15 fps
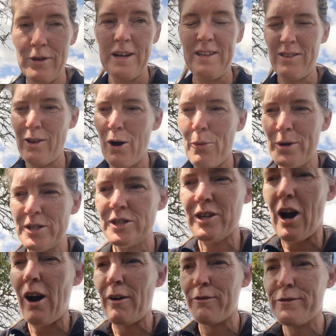Lower
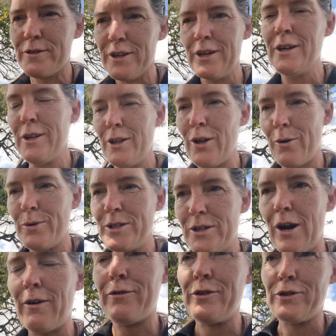Scoft
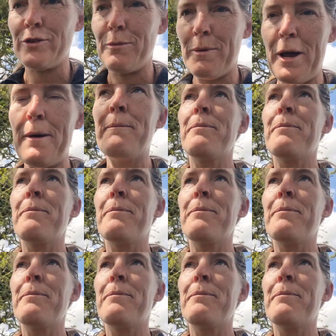or something,